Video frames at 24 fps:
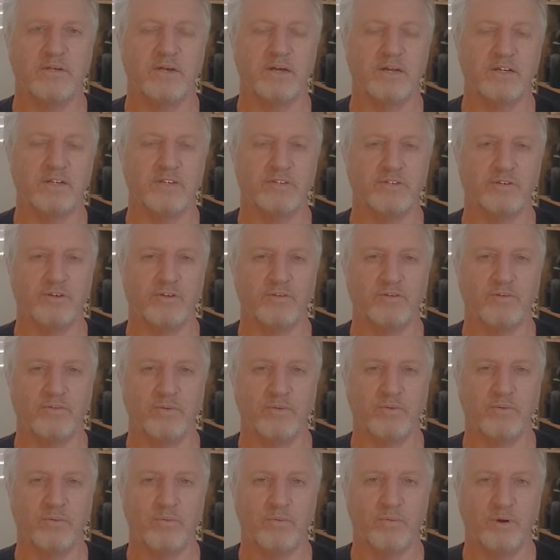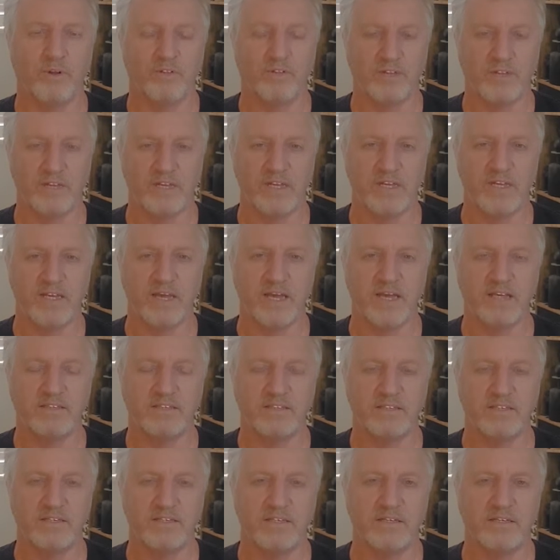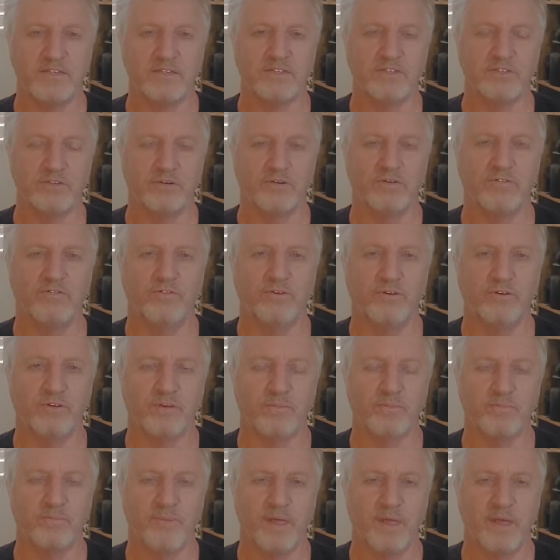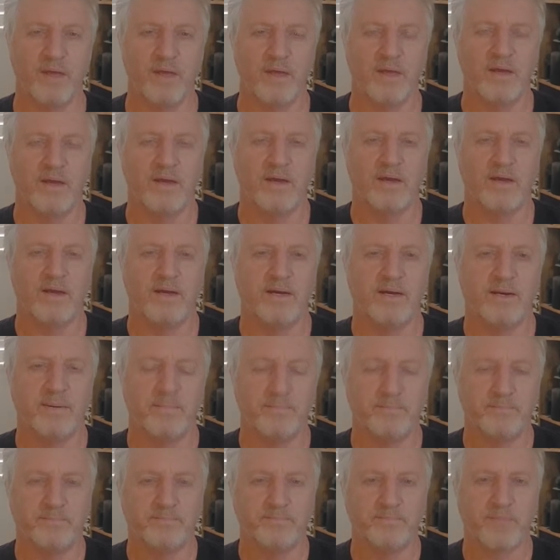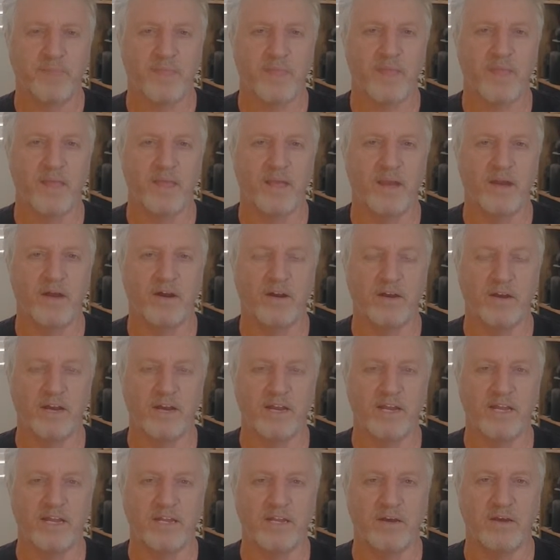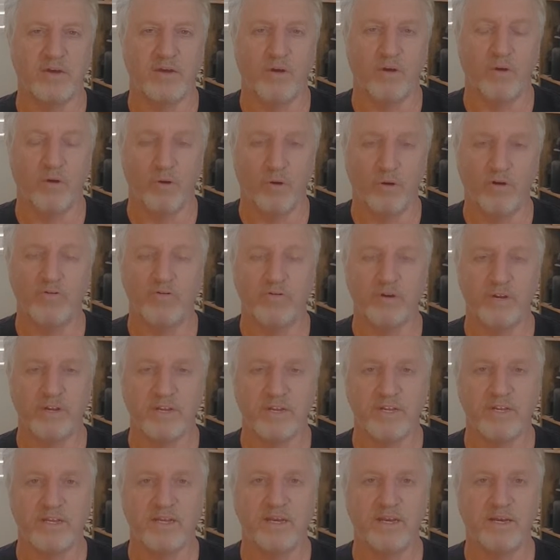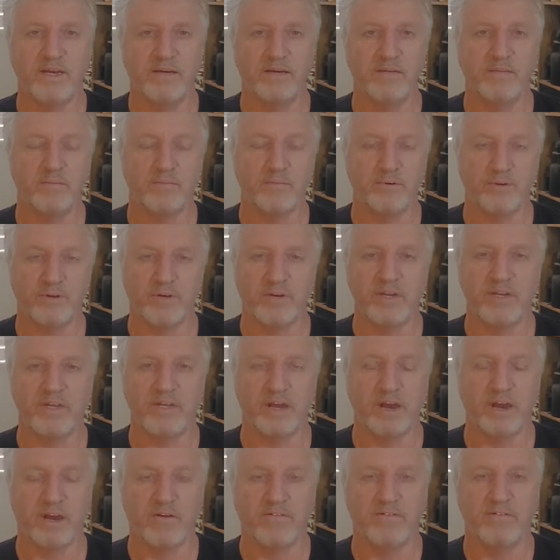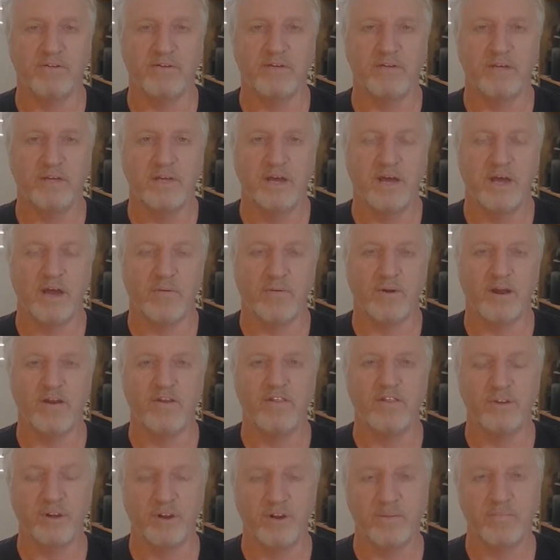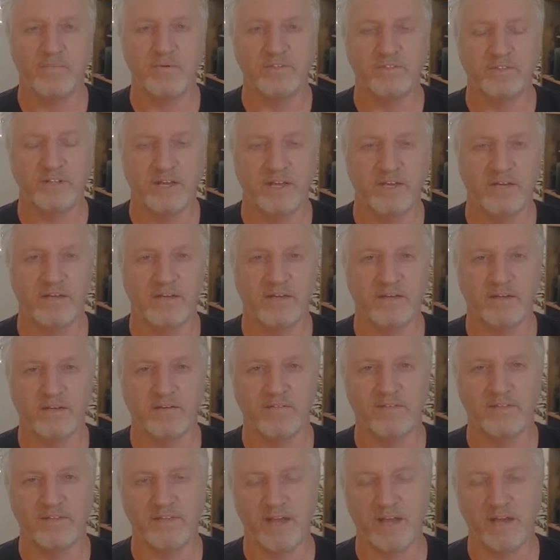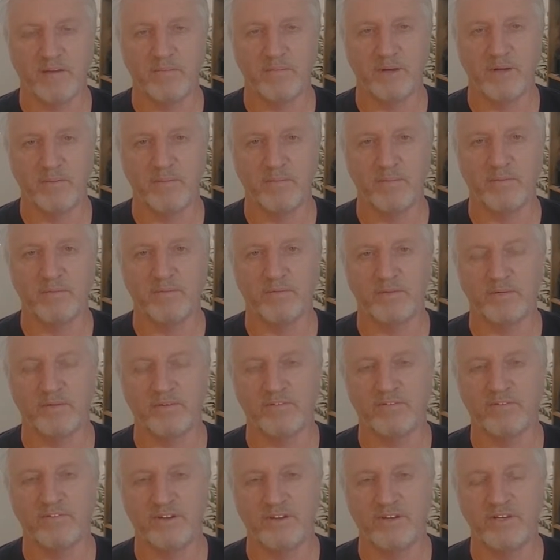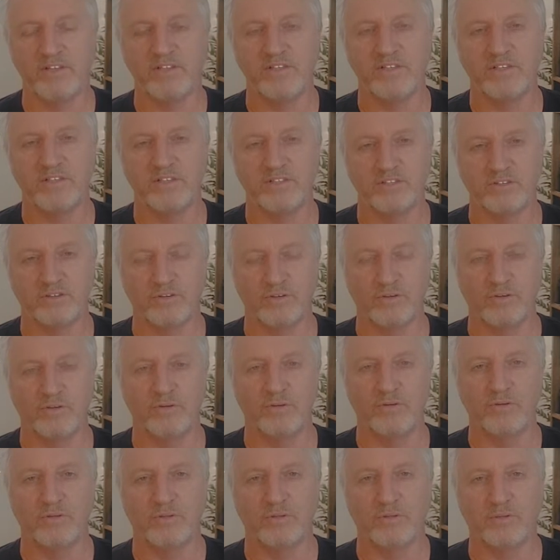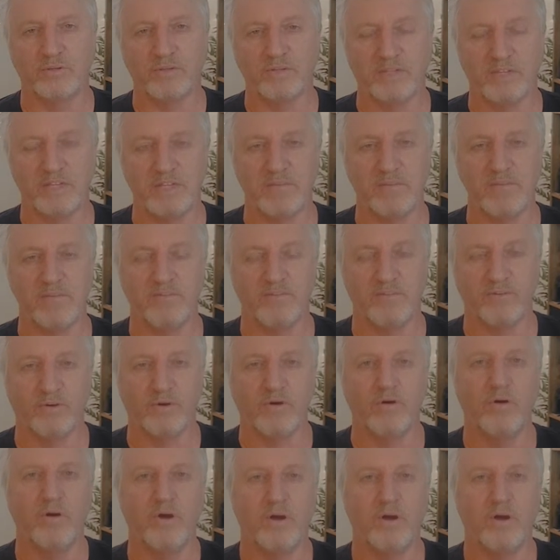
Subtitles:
unsure of what the year has in store for them. On any ordinary year, pre-COVID, around 30% of the young people that have finished school the year before